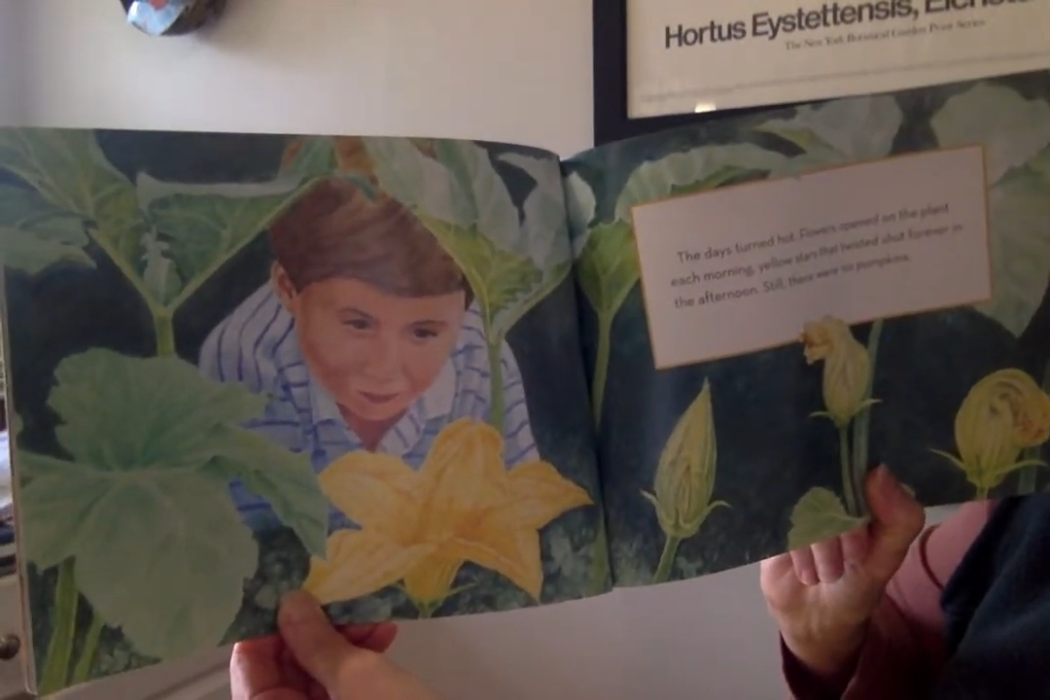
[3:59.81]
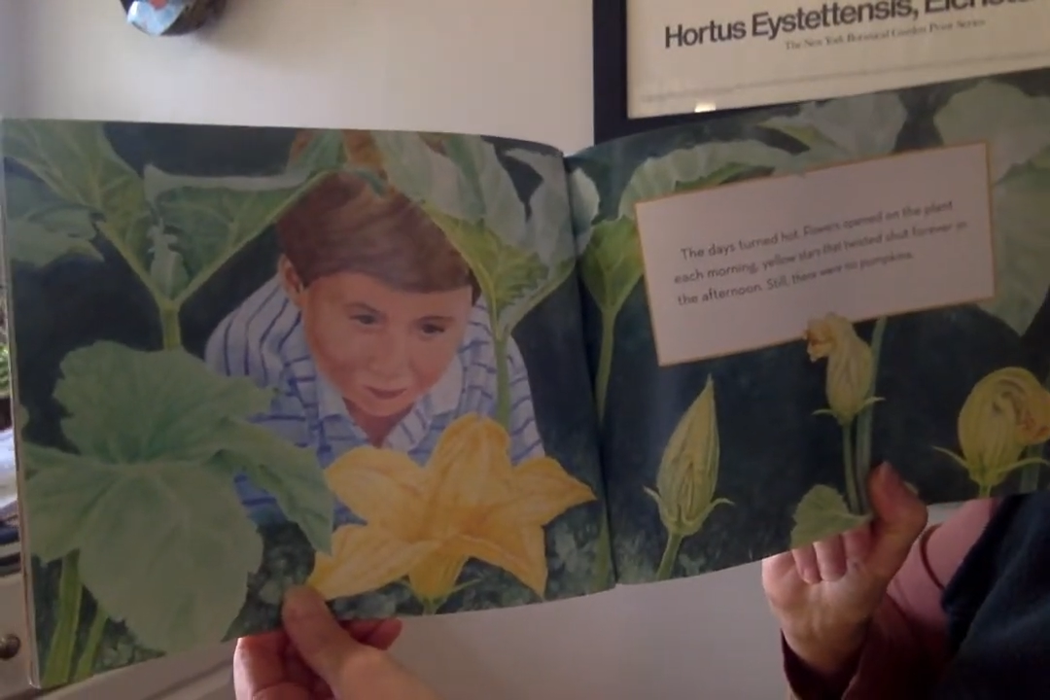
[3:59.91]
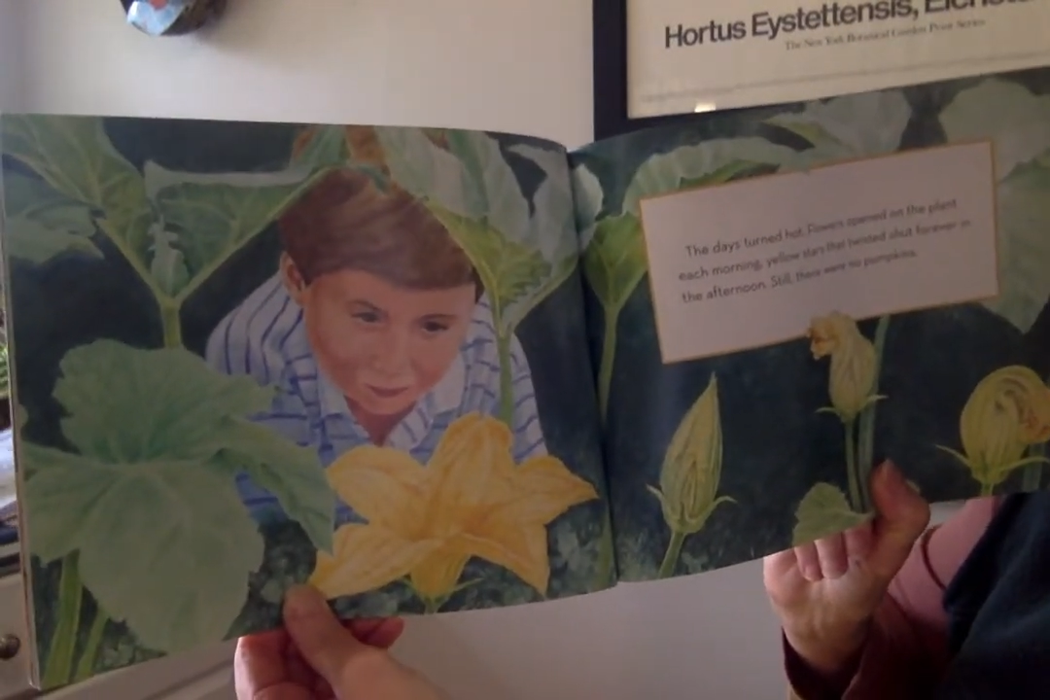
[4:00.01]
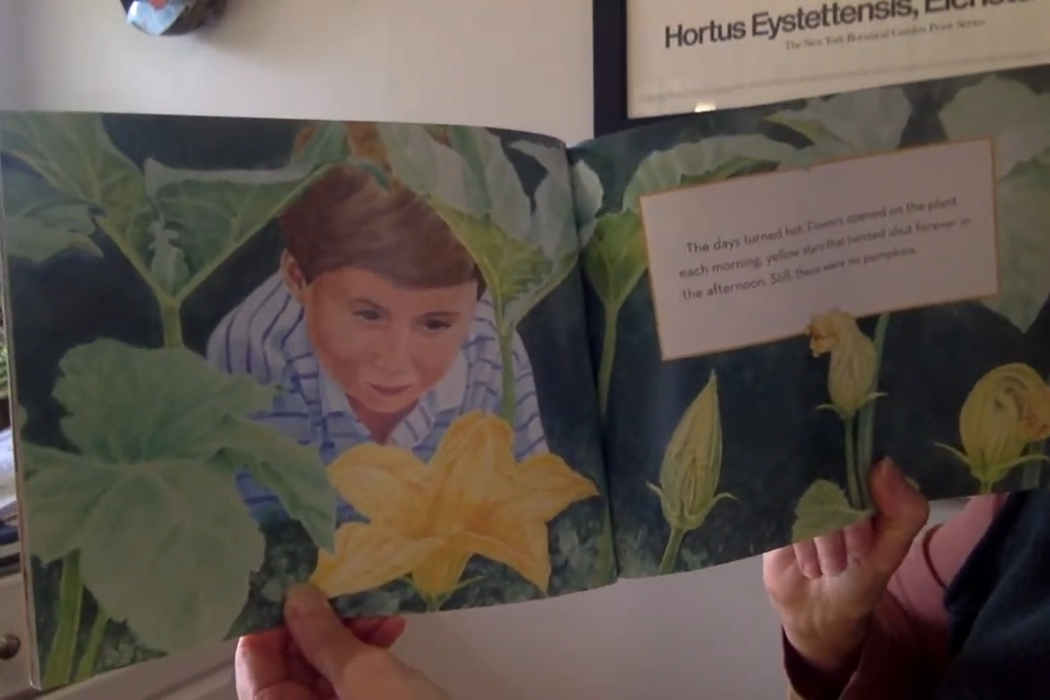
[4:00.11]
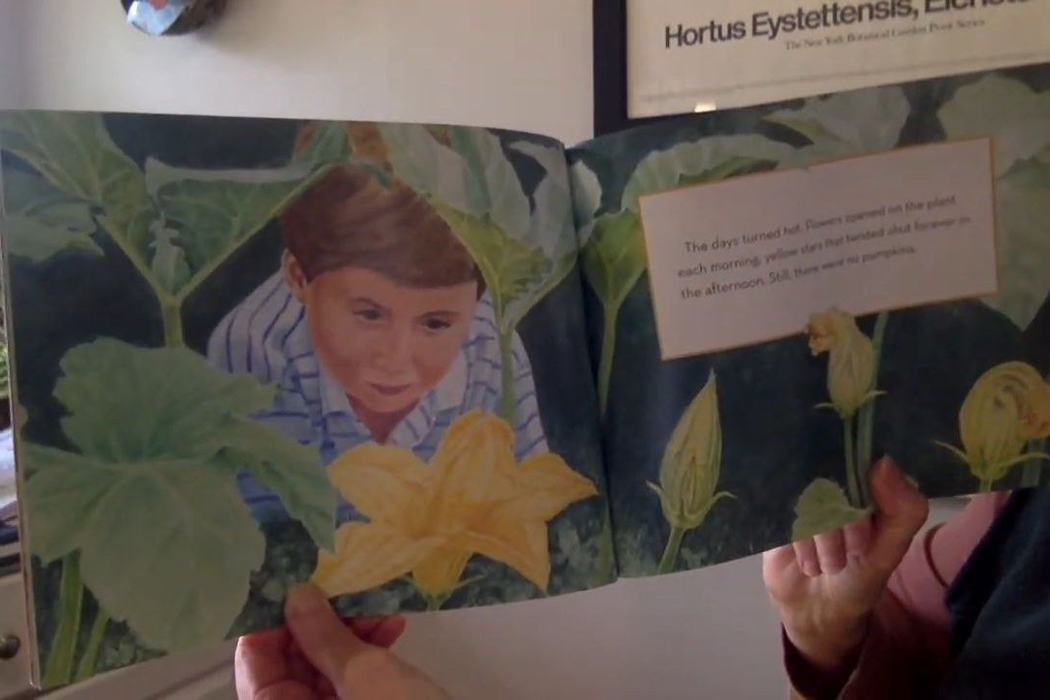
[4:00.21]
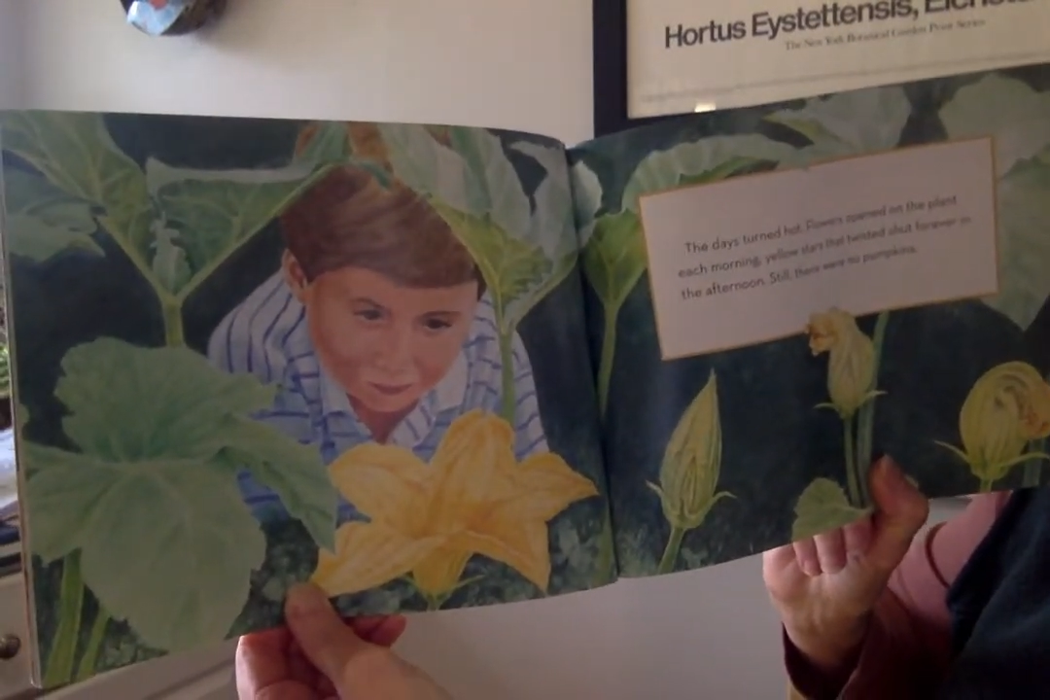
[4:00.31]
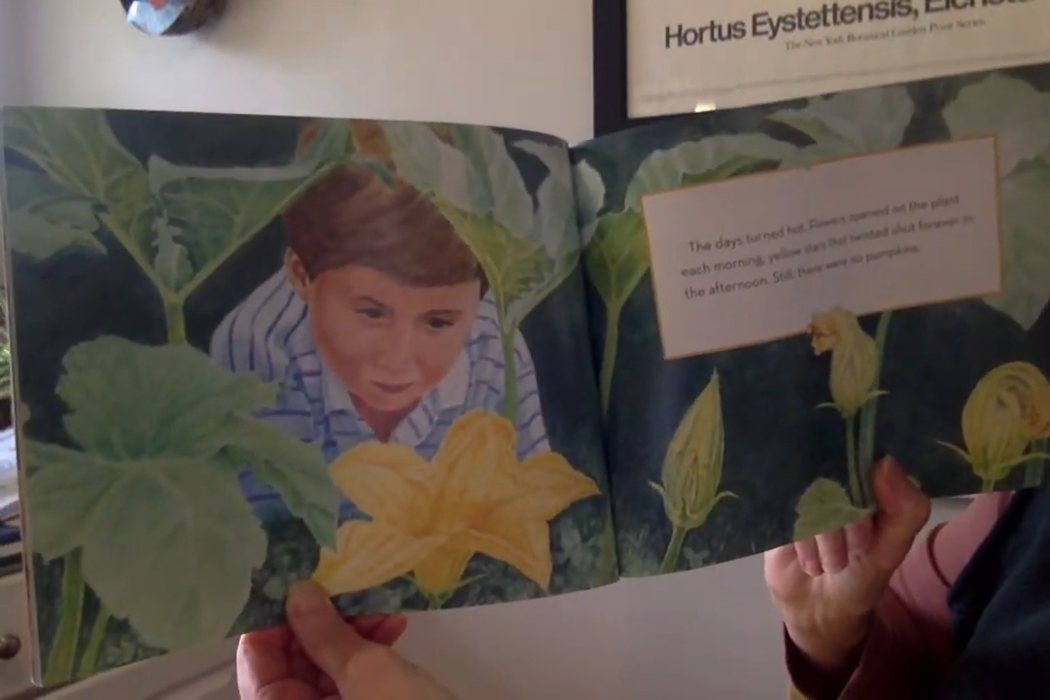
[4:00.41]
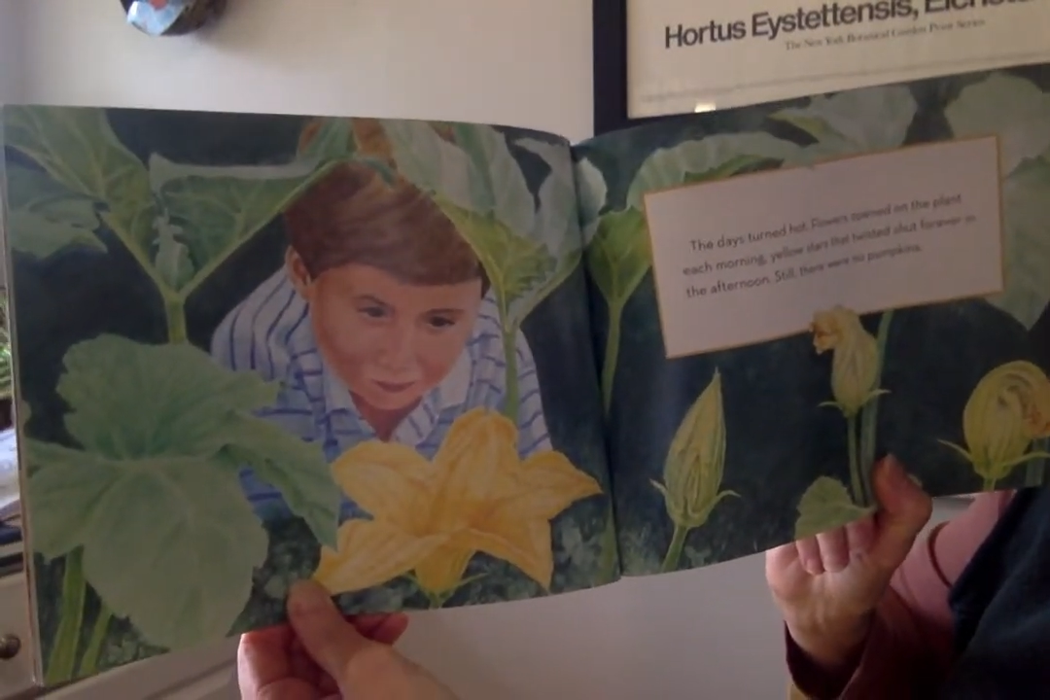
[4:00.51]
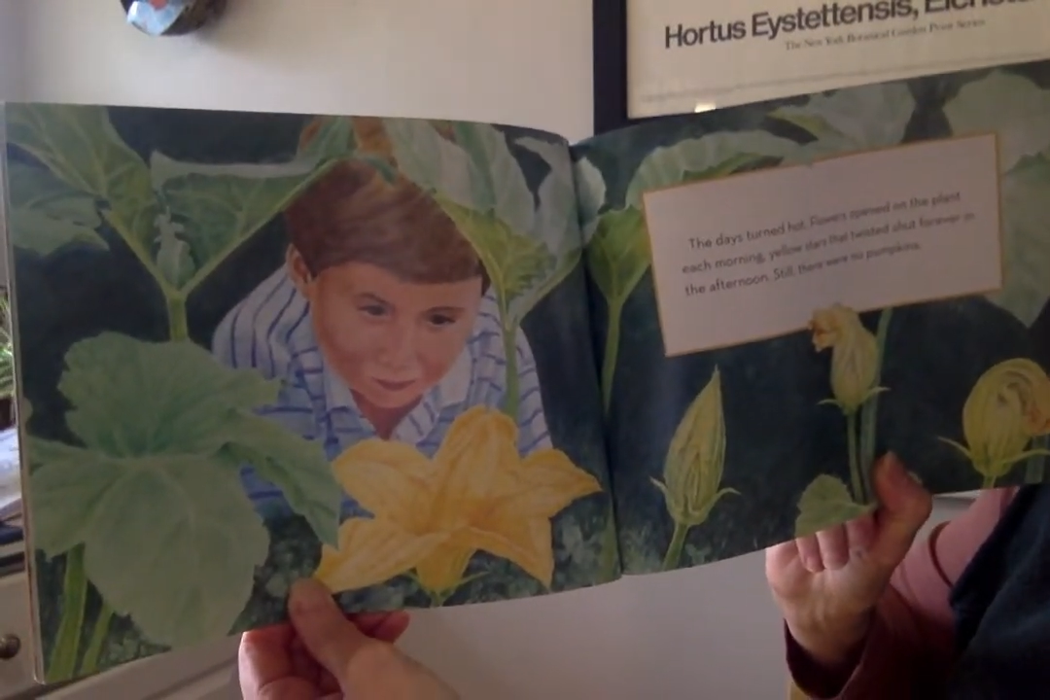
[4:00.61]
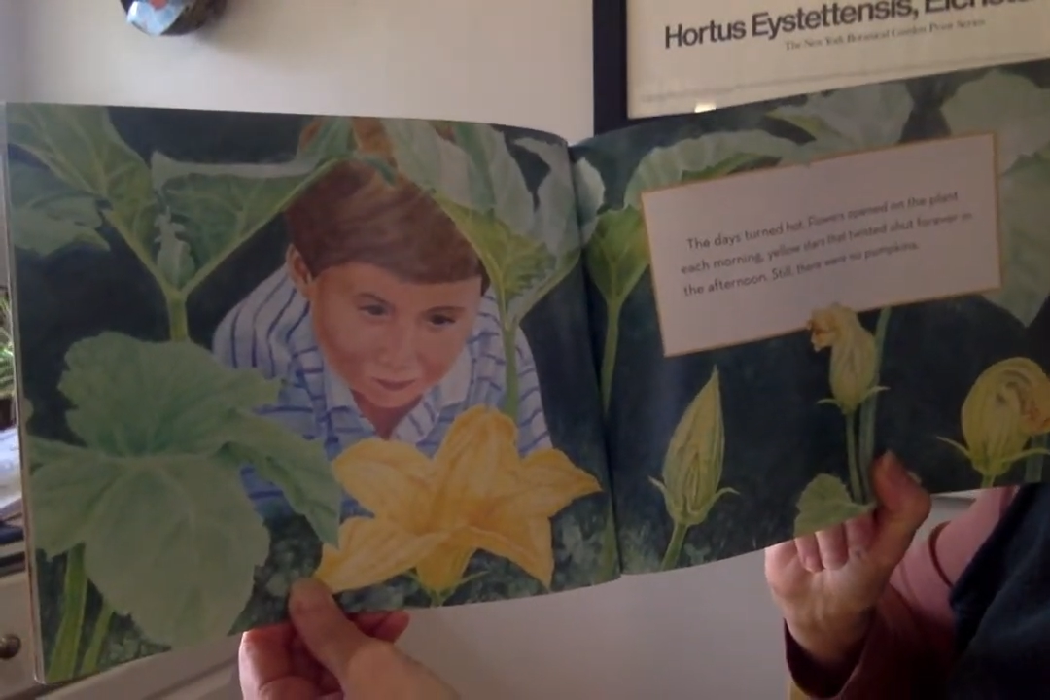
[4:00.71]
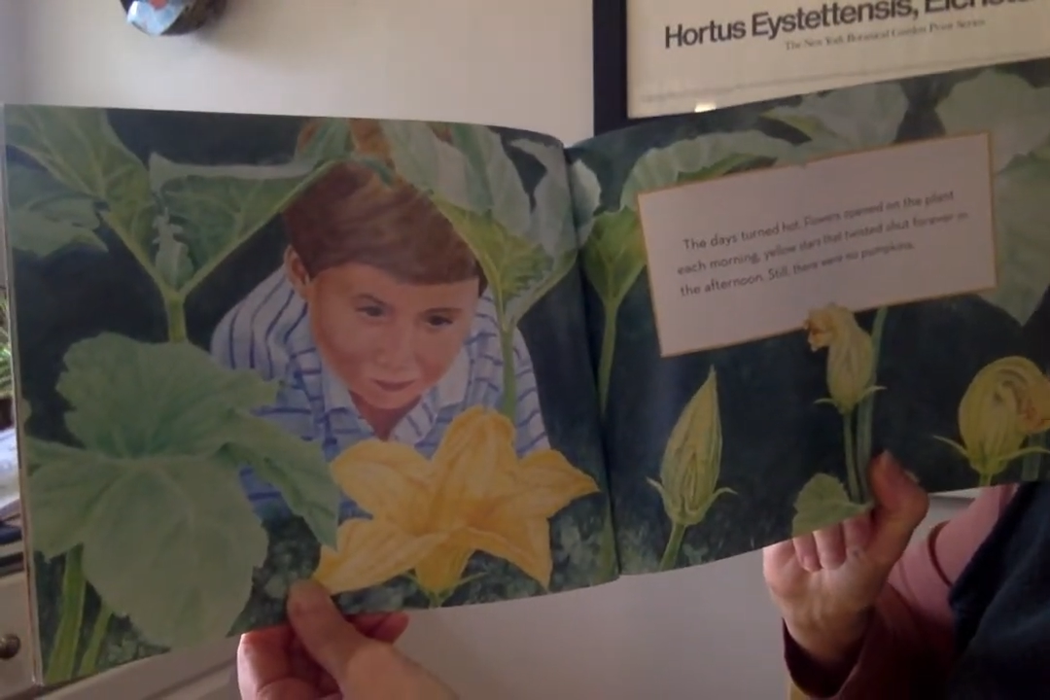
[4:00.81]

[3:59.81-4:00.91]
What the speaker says: turned hot.